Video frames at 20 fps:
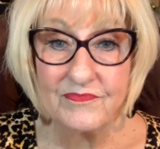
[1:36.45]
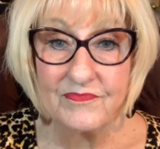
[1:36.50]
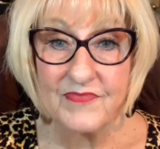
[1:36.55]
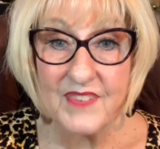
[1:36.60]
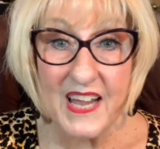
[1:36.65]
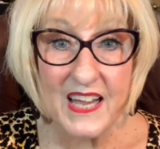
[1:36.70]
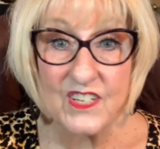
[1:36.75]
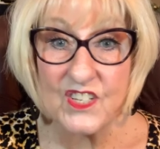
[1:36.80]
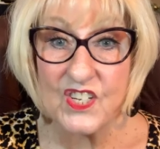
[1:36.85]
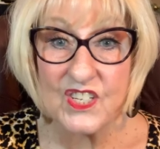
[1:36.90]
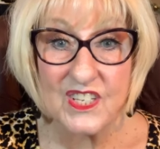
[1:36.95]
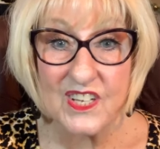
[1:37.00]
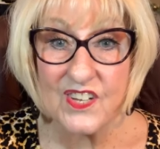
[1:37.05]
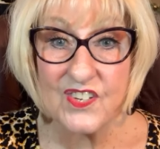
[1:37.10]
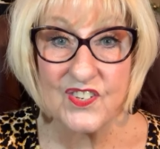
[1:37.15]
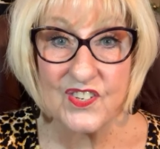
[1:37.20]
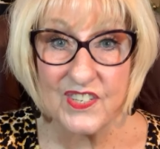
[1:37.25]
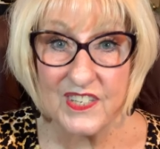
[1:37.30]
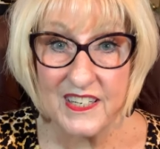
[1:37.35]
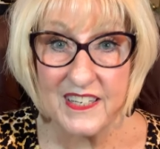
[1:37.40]
Not just
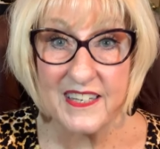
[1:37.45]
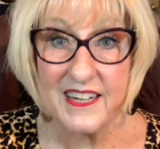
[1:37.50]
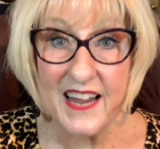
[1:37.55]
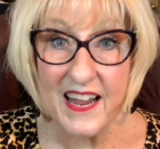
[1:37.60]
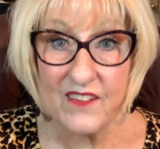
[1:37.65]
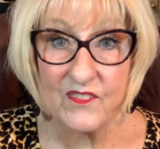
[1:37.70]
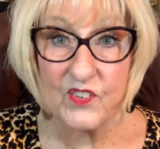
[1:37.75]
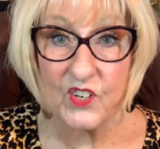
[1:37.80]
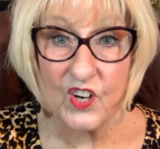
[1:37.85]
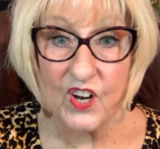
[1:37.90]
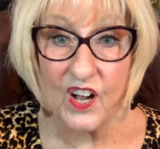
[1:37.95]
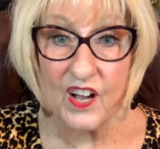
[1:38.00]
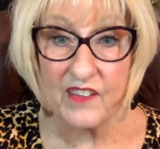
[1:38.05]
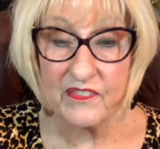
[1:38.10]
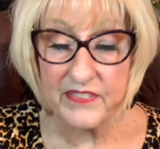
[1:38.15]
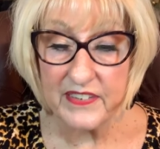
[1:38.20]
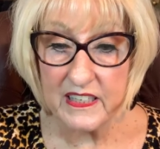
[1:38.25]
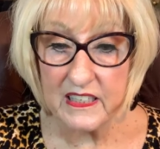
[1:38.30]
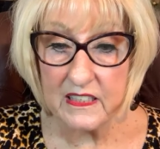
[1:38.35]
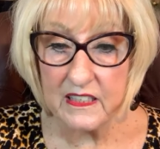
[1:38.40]
because you didn't have your
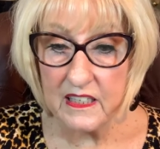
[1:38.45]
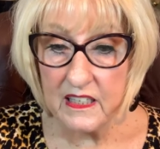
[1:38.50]
coffee.